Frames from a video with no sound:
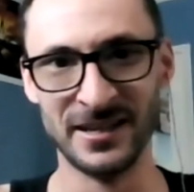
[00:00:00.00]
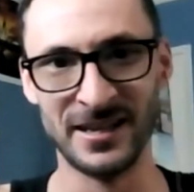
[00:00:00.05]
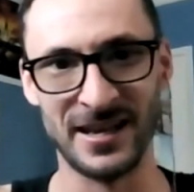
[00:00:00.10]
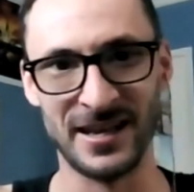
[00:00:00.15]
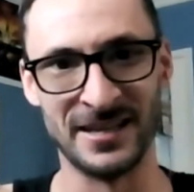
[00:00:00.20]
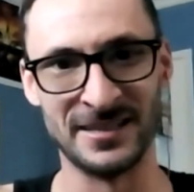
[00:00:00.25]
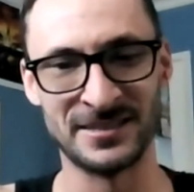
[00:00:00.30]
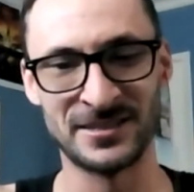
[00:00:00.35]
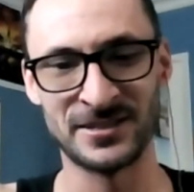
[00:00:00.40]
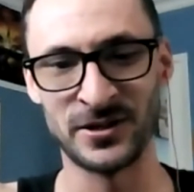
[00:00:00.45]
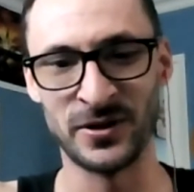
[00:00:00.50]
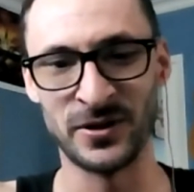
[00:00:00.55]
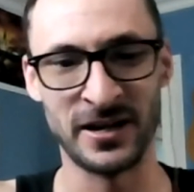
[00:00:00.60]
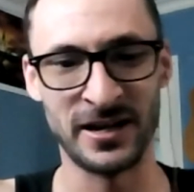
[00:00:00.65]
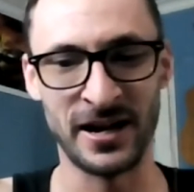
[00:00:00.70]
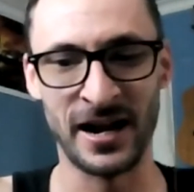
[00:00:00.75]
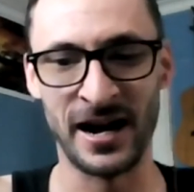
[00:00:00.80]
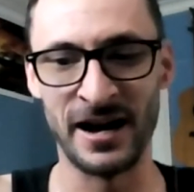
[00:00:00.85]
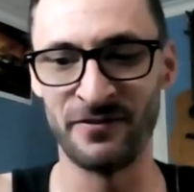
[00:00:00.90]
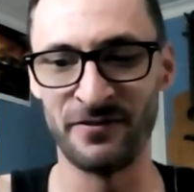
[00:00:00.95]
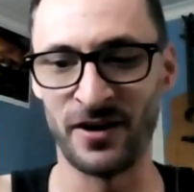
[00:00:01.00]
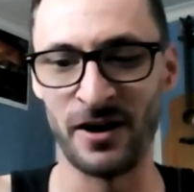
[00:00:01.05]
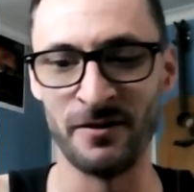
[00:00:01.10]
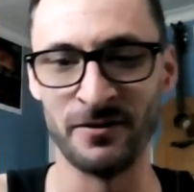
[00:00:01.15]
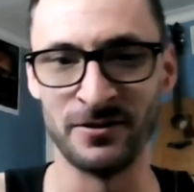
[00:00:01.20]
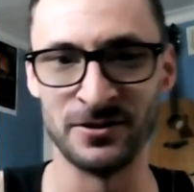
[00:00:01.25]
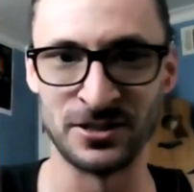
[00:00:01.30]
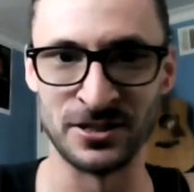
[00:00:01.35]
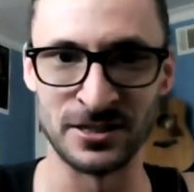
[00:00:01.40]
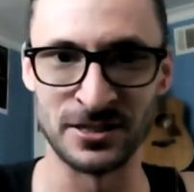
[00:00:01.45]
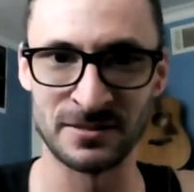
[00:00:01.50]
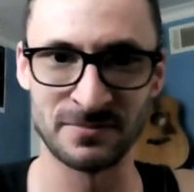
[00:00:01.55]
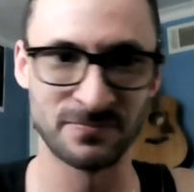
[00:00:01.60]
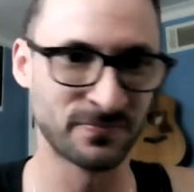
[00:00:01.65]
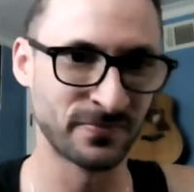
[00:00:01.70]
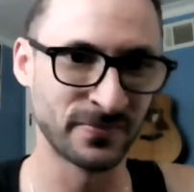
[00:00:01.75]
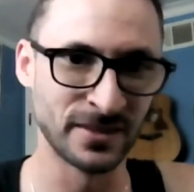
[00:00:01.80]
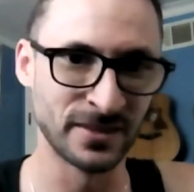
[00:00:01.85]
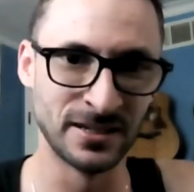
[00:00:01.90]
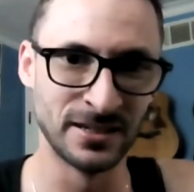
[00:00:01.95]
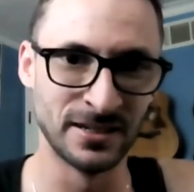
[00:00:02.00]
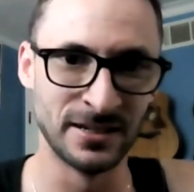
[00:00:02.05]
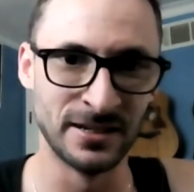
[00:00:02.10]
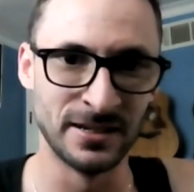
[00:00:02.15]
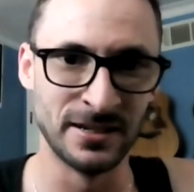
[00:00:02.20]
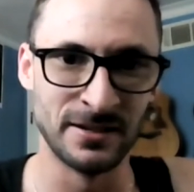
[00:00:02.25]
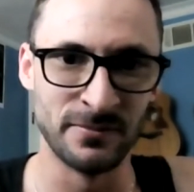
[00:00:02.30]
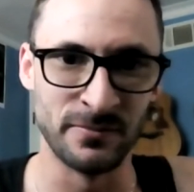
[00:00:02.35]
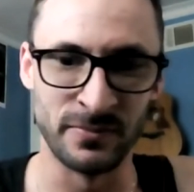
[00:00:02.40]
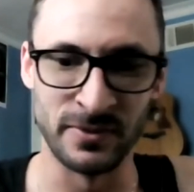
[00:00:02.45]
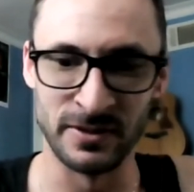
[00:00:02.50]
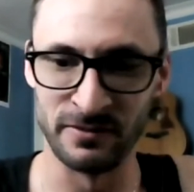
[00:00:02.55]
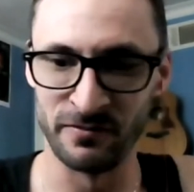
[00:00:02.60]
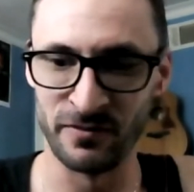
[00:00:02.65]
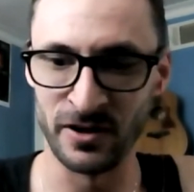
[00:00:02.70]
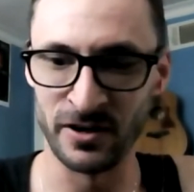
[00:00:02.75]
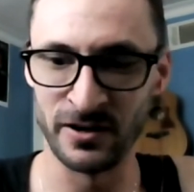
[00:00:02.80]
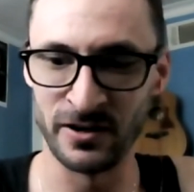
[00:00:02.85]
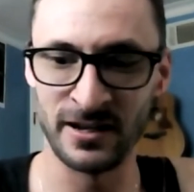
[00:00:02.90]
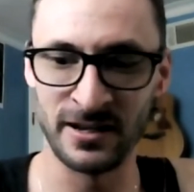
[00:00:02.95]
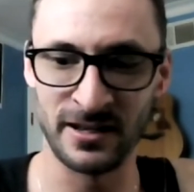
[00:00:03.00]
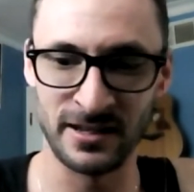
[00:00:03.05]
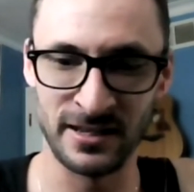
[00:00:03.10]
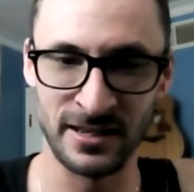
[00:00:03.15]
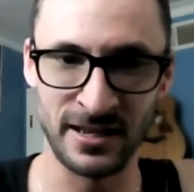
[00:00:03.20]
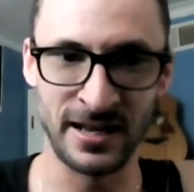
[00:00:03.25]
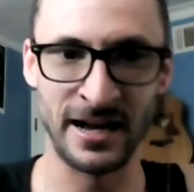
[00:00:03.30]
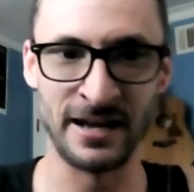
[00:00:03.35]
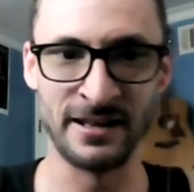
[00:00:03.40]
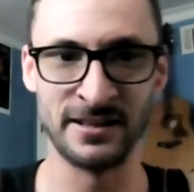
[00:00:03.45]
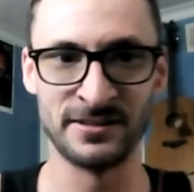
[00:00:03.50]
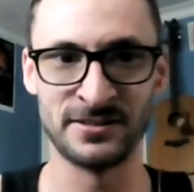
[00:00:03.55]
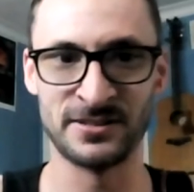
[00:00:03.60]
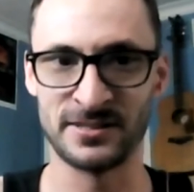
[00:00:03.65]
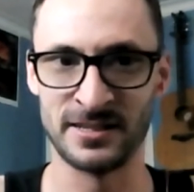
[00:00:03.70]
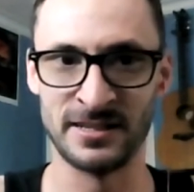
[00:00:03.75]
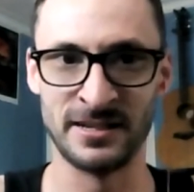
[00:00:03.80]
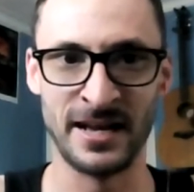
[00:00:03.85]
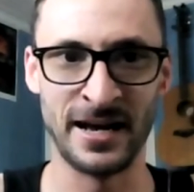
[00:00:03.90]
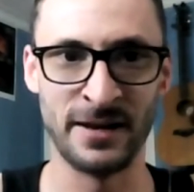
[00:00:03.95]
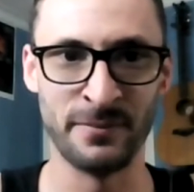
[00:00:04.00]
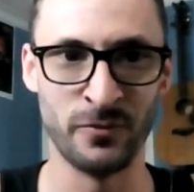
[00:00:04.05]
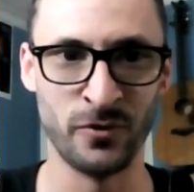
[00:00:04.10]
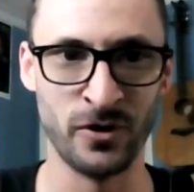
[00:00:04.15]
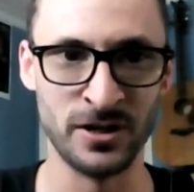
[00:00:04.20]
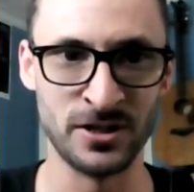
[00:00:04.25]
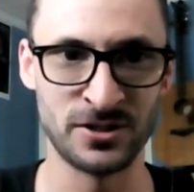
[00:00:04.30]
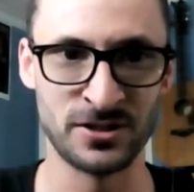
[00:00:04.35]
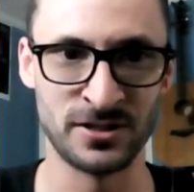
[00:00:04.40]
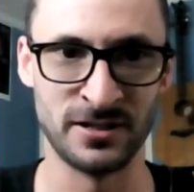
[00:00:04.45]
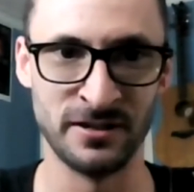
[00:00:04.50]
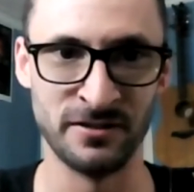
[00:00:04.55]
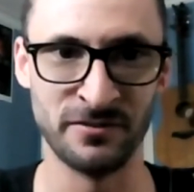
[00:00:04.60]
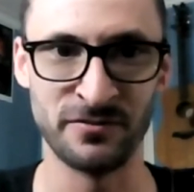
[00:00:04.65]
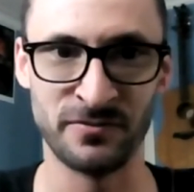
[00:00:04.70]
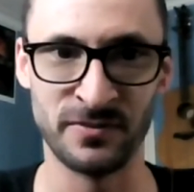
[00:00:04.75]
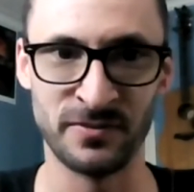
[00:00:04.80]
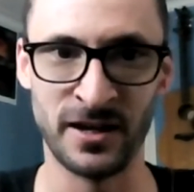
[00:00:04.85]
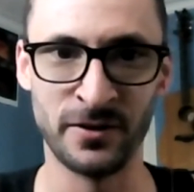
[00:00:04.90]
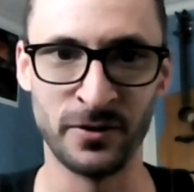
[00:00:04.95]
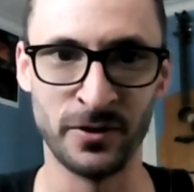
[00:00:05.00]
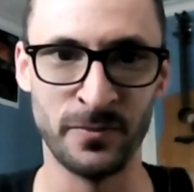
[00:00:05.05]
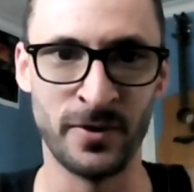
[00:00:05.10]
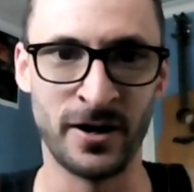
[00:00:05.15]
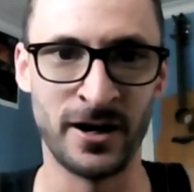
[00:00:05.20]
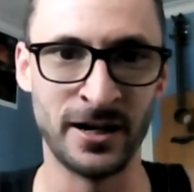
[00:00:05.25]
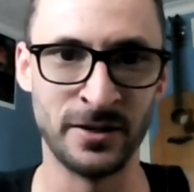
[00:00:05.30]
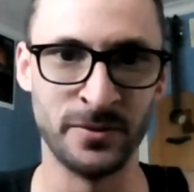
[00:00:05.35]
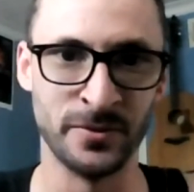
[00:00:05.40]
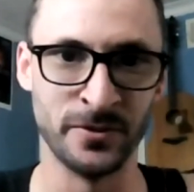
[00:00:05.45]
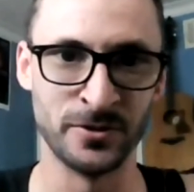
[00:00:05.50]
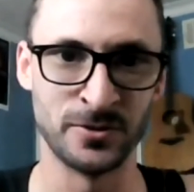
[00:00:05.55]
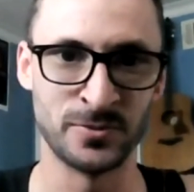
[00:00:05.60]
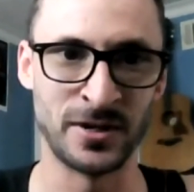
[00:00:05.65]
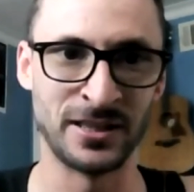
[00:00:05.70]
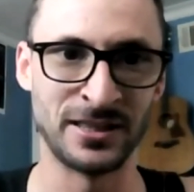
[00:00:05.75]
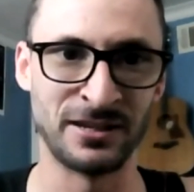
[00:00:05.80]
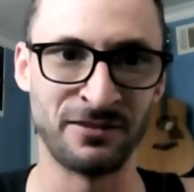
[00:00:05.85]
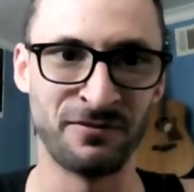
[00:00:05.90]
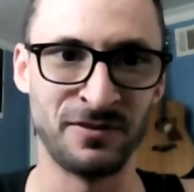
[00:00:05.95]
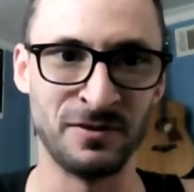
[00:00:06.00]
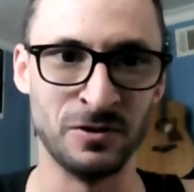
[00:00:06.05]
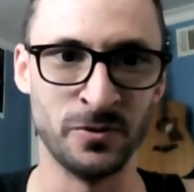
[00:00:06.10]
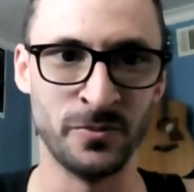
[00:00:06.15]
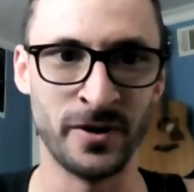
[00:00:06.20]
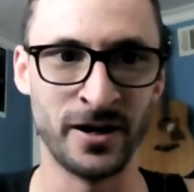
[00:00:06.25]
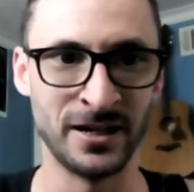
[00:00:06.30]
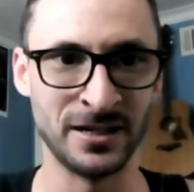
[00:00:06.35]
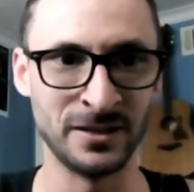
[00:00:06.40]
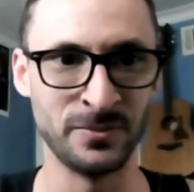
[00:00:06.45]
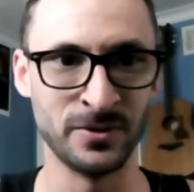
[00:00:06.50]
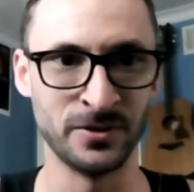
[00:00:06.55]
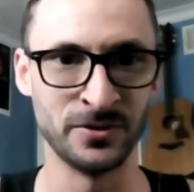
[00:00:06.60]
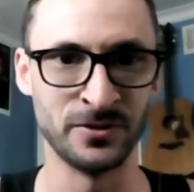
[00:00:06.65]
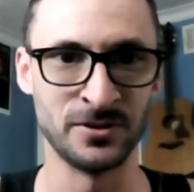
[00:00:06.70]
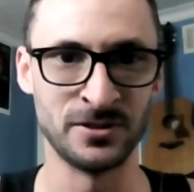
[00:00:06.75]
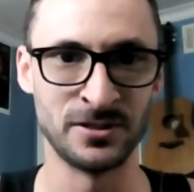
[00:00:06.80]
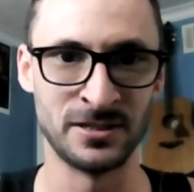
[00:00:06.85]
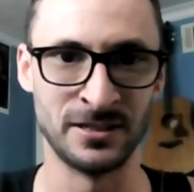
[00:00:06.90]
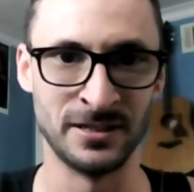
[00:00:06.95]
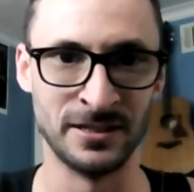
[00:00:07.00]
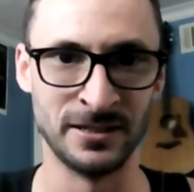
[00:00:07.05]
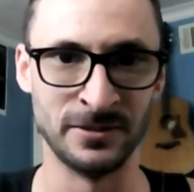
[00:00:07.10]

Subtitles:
And so I've always just been very just in admiration of not only bodybuilders, but I think female bodybuilders.